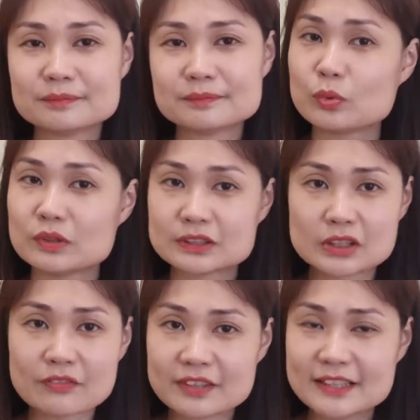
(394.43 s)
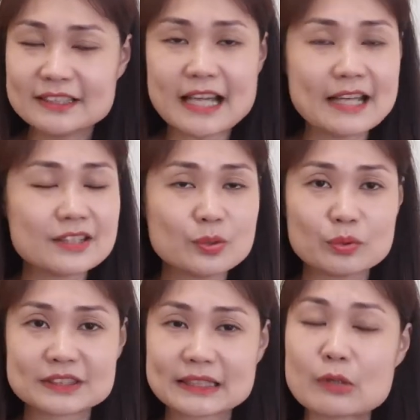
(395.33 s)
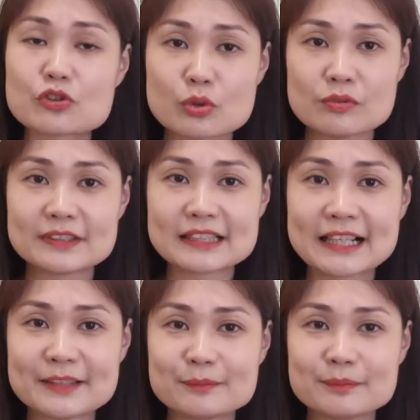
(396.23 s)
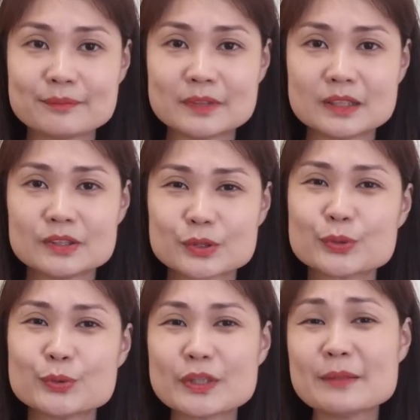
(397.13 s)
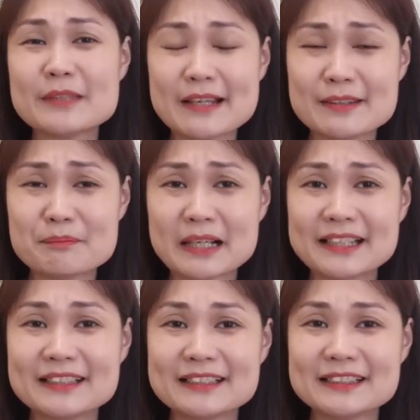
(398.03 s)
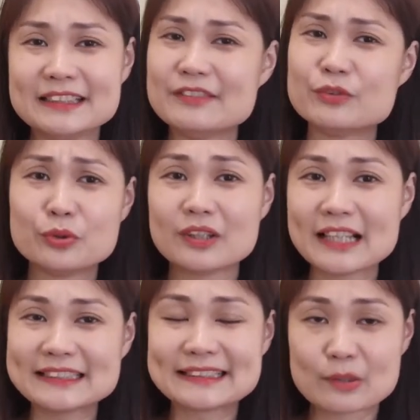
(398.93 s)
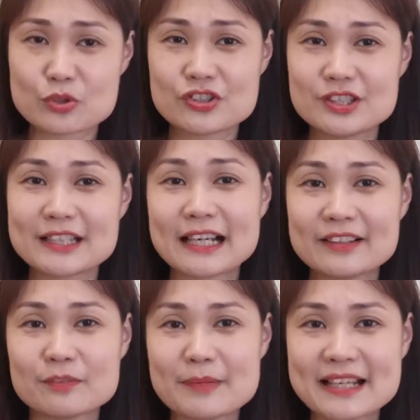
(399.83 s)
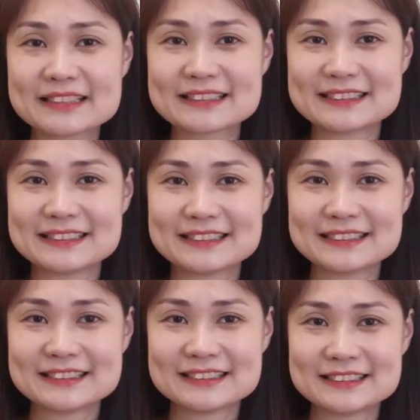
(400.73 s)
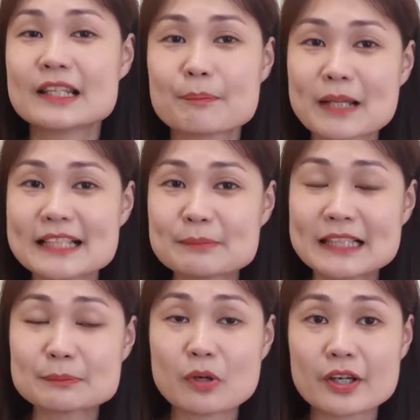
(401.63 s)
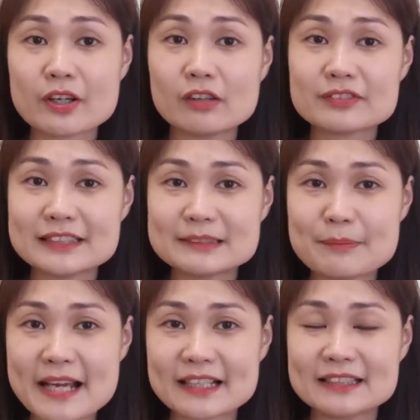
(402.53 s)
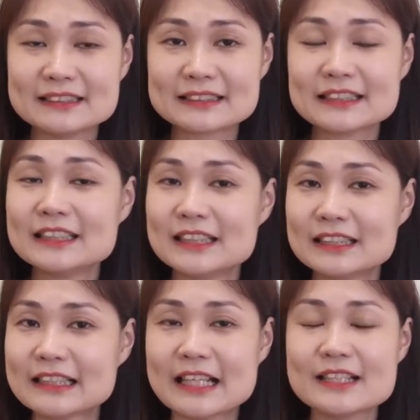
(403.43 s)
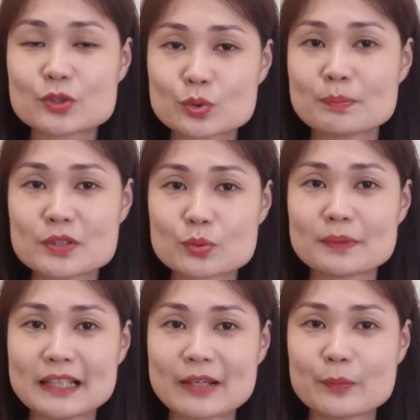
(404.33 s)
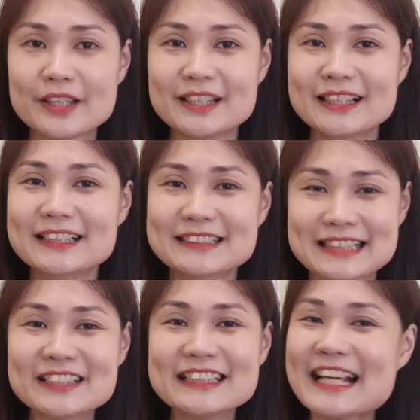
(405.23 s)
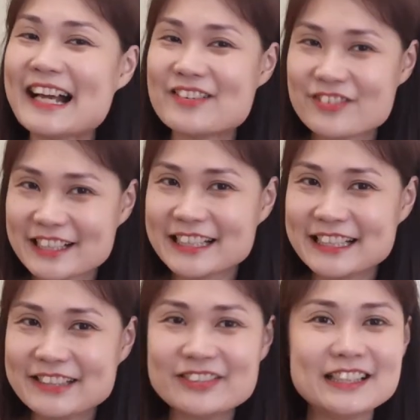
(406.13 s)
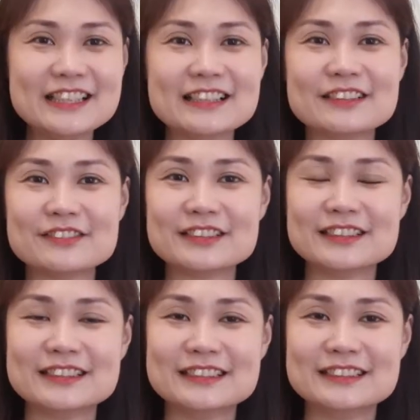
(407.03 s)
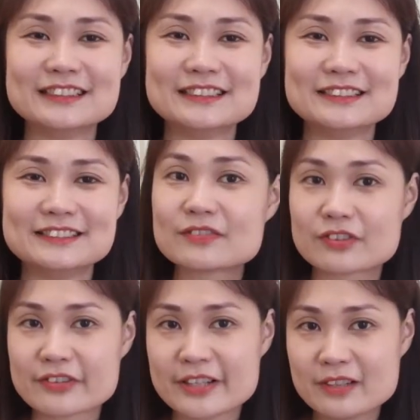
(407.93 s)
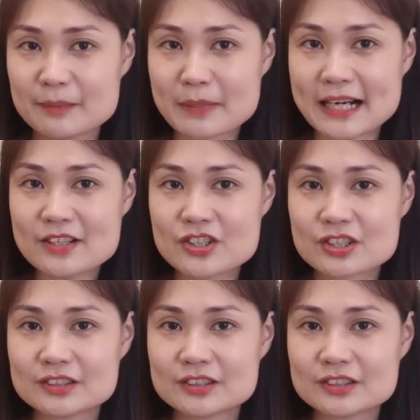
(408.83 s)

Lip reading: It will soften and it will slouch over time. So do keep that in mind if you don't like slouchy kind of bags. The plus point of this bag is that it's super lightweight. Something that I really love. The third bag is Tote Bags